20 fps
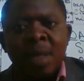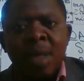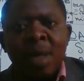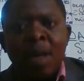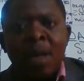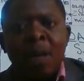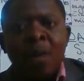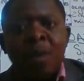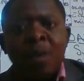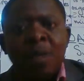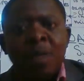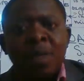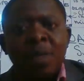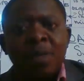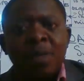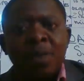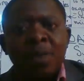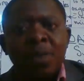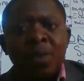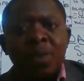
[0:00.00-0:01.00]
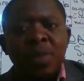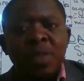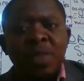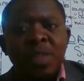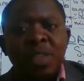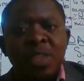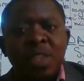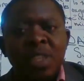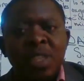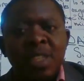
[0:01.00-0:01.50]
Our objective was to
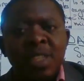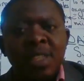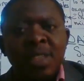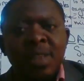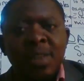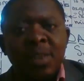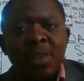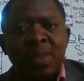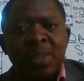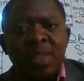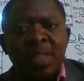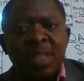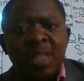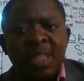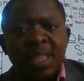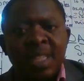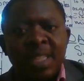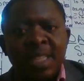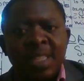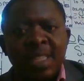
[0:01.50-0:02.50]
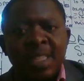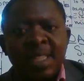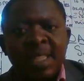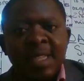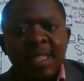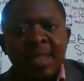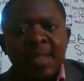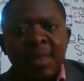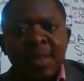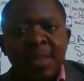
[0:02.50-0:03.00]
increase oxygenation
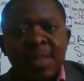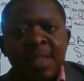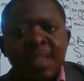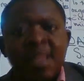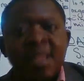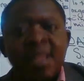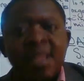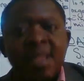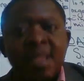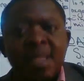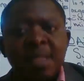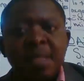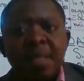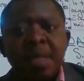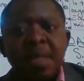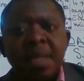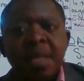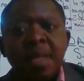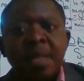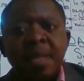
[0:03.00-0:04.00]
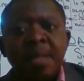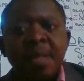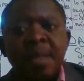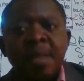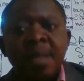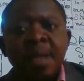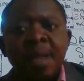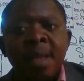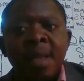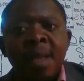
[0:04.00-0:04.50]
within 30 minutes.
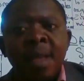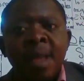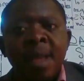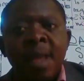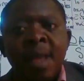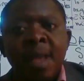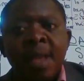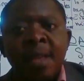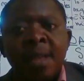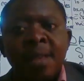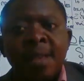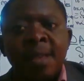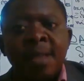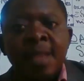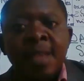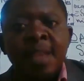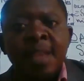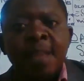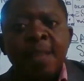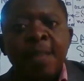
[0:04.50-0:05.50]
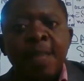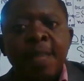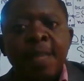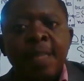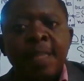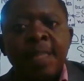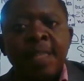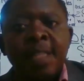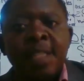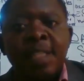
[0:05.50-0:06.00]
Hence, if that
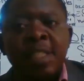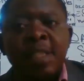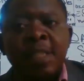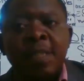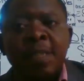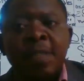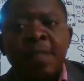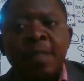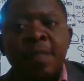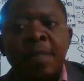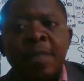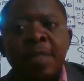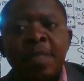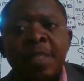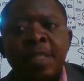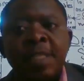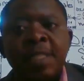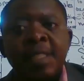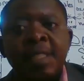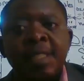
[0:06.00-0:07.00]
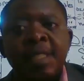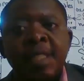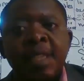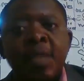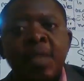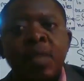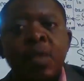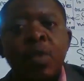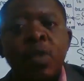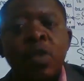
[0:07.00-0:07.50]
is achieved, the patient
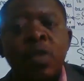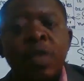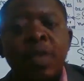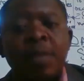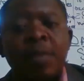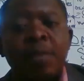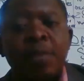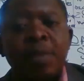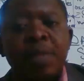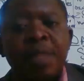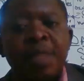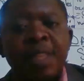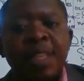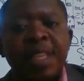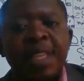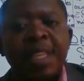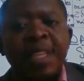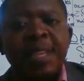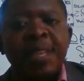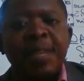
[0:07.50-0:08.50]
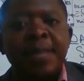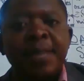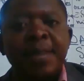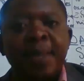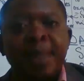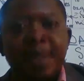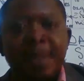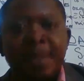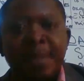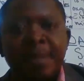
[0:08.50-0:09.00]
will start breathing
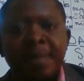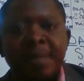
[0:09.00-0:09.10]
normally.